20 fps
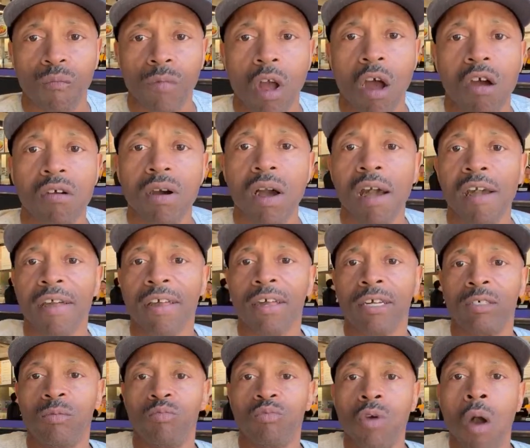All right.
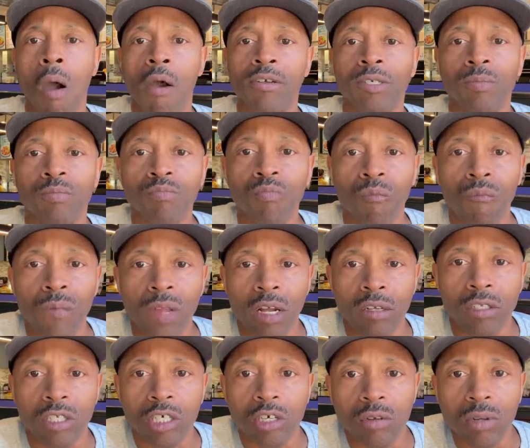
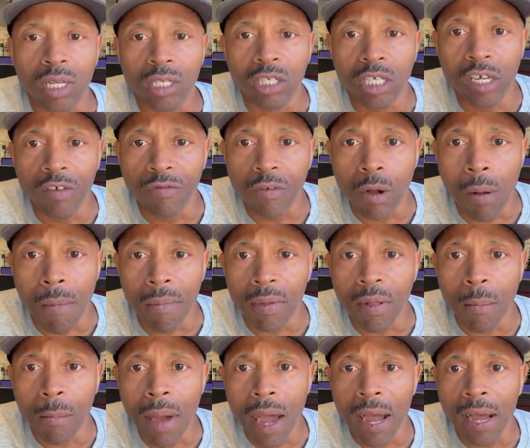Dua Latifa,
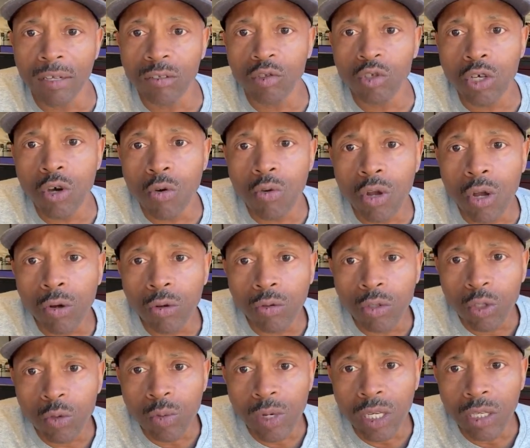Matt, don't go
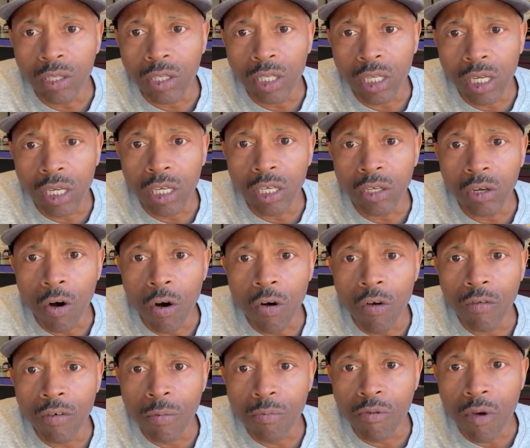sweet tea
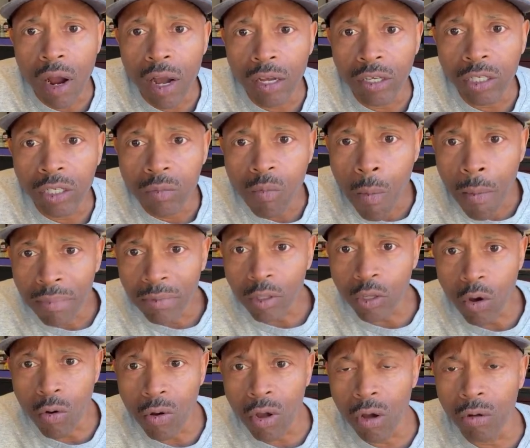overpriced.
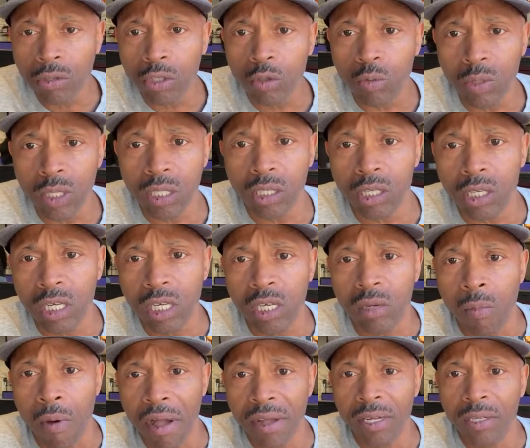Don't go to sweet tea.
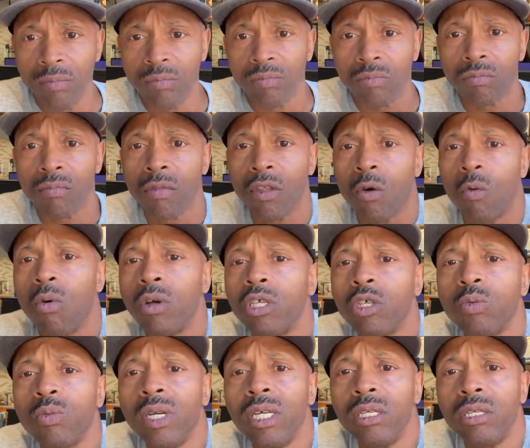What's
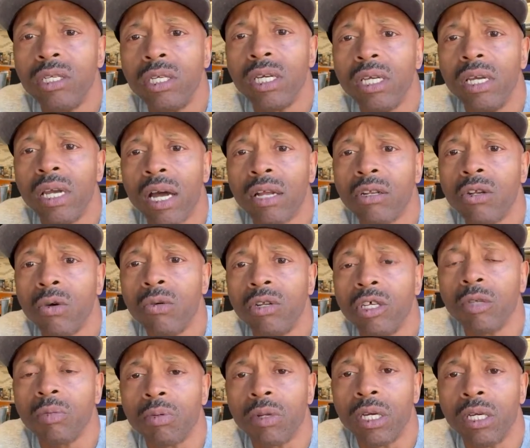sweet tea? I know
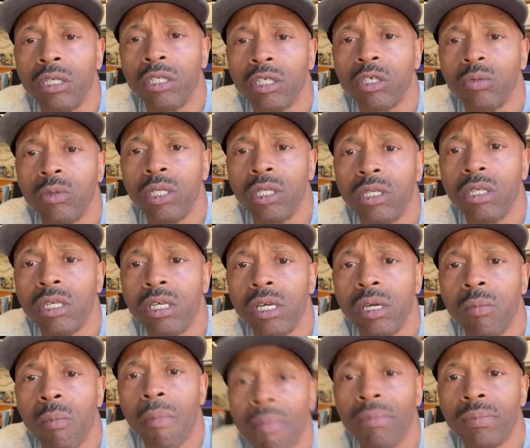this place, sweet tea.
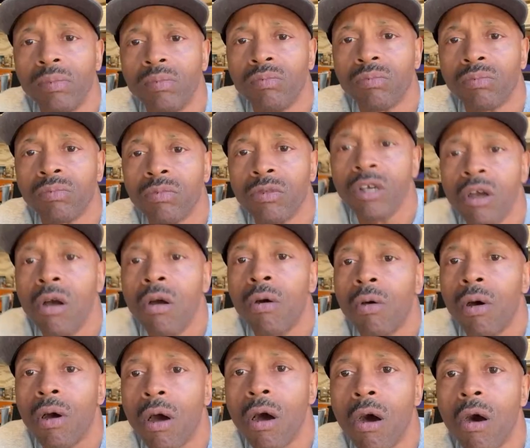
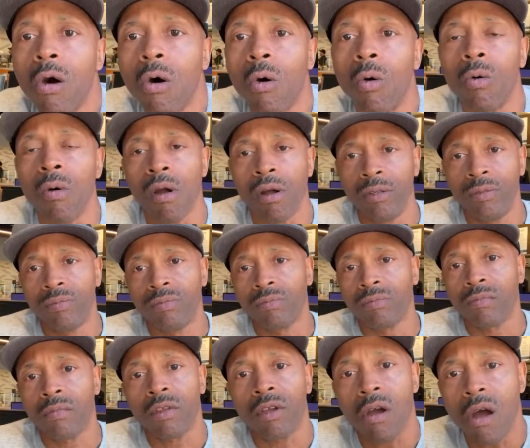Oh,
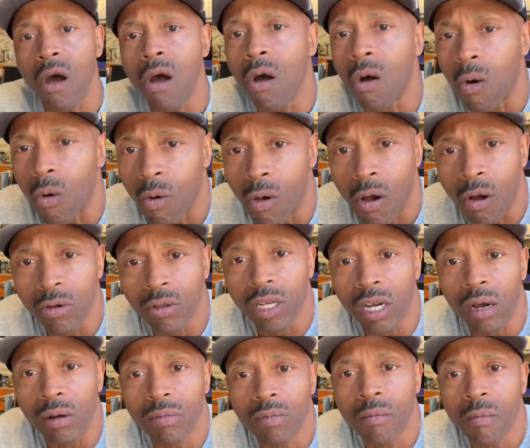oh, hold
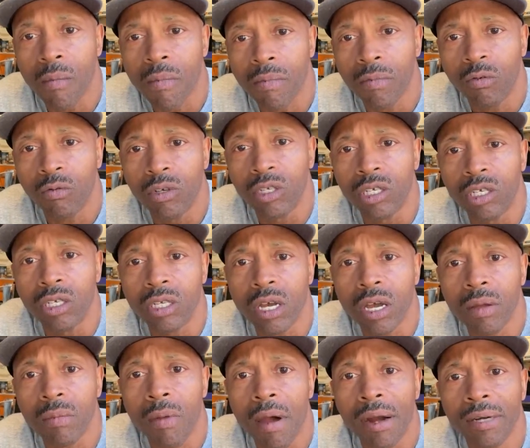up. What she say?